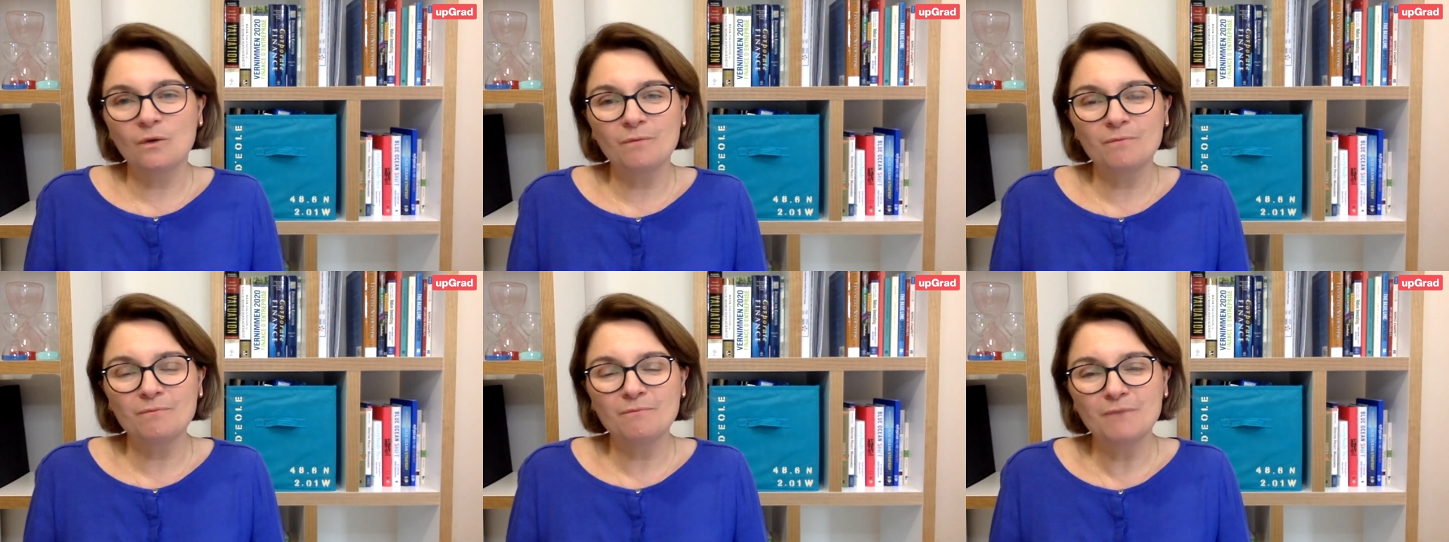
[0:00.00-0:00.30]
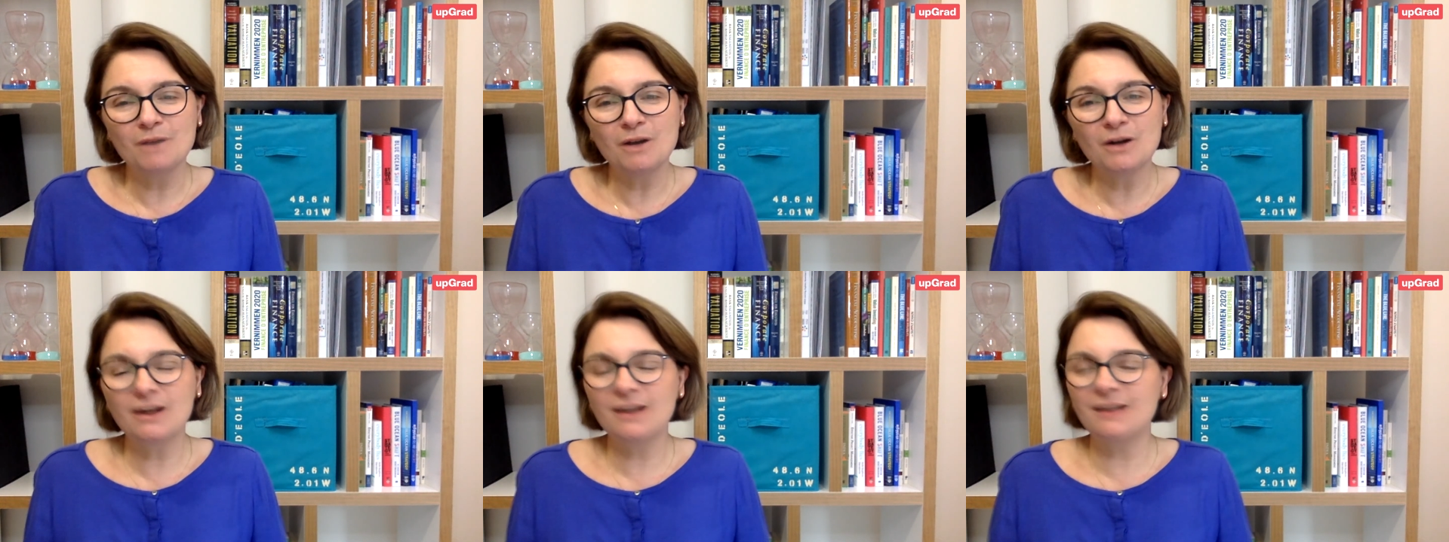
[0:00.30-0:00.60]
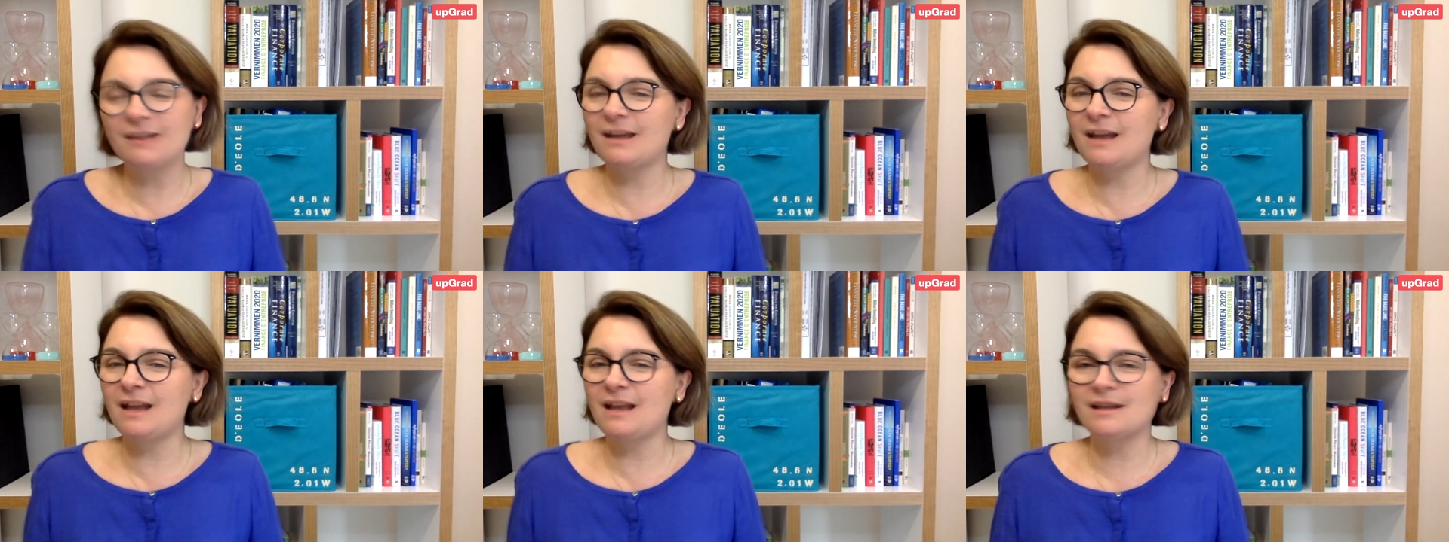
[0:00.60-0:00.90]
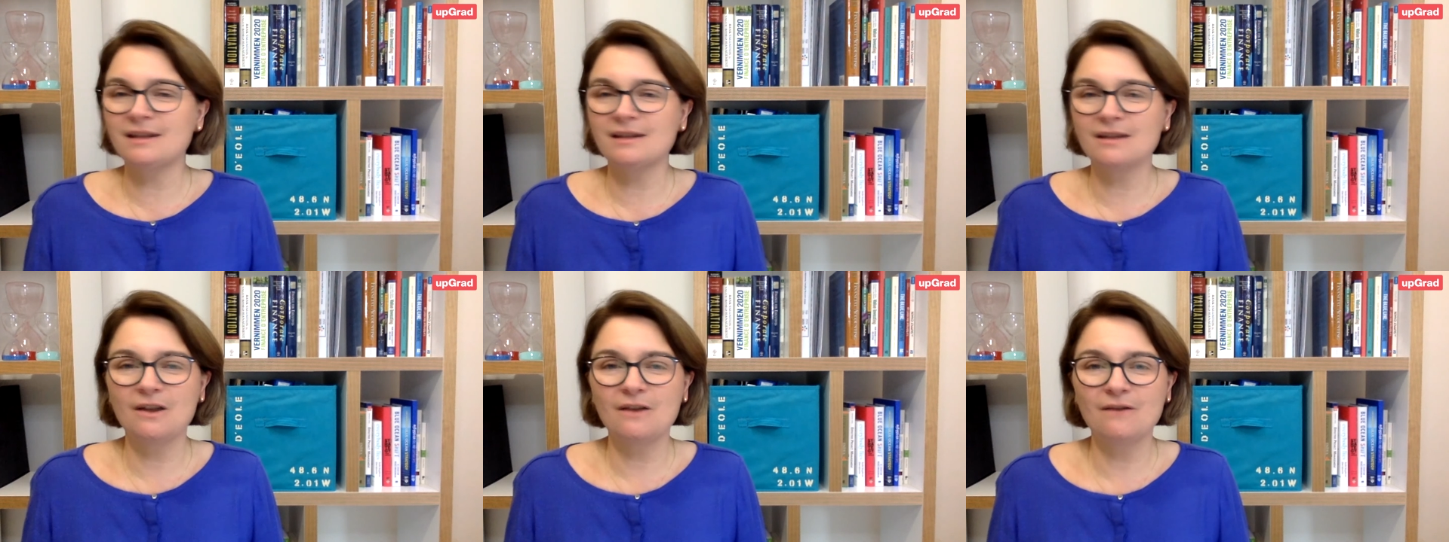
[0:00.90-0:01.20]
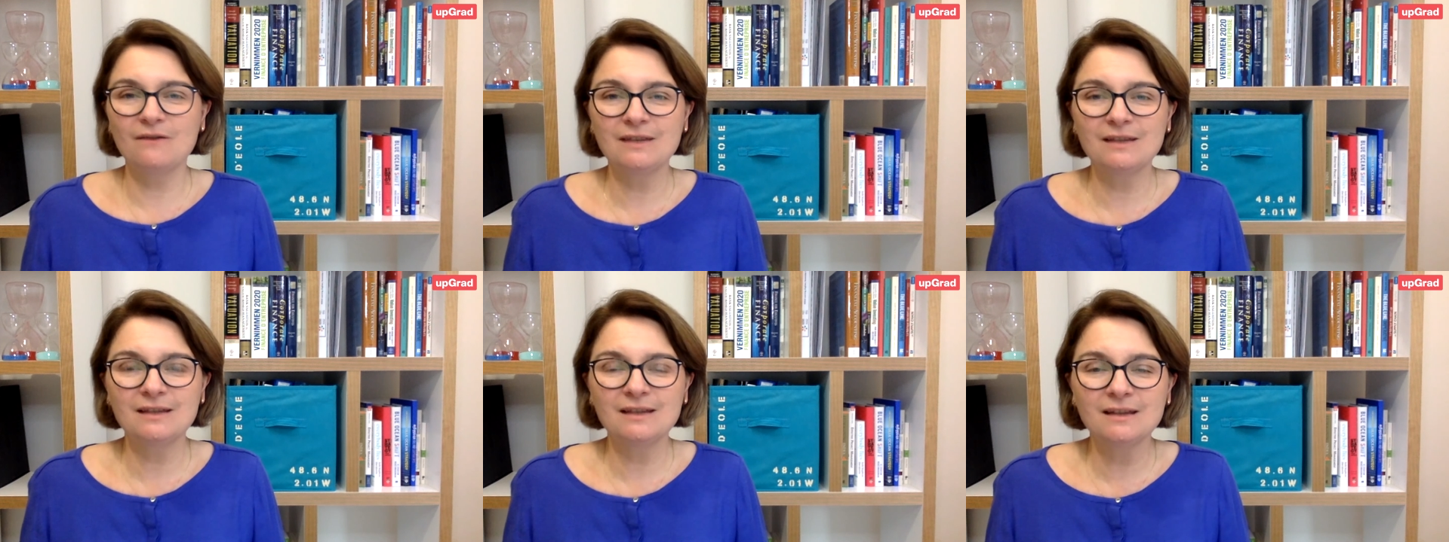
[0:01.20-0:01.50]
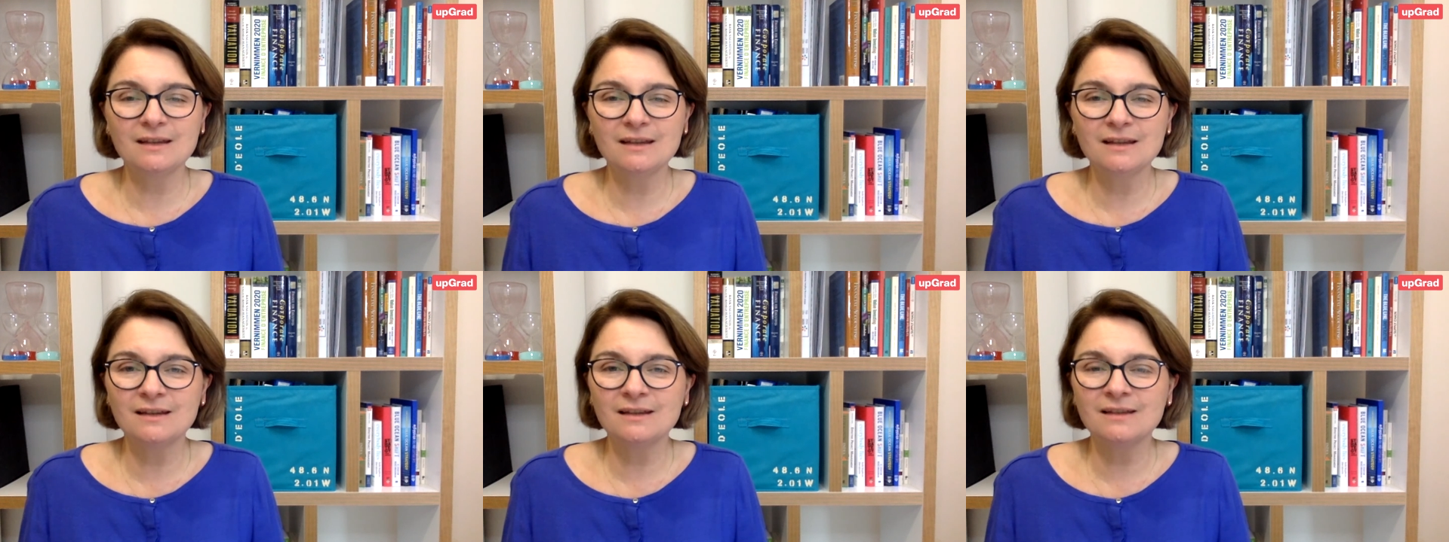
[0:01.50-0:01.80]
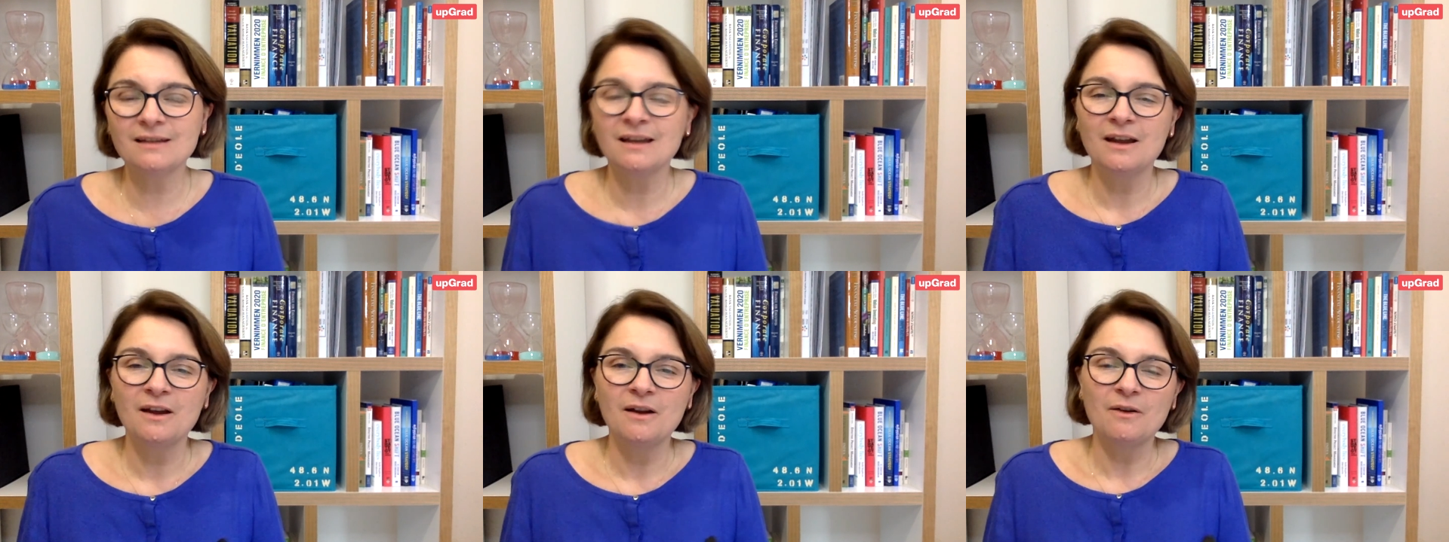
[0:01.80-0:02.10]
marketing and
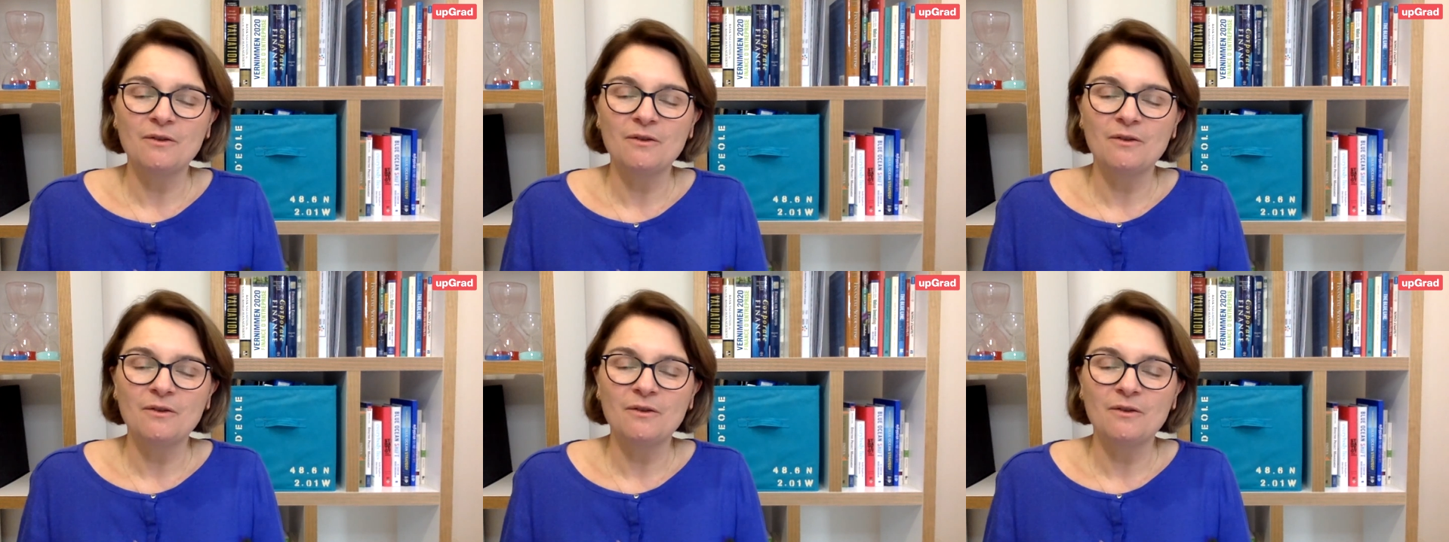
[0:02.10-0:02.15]
services,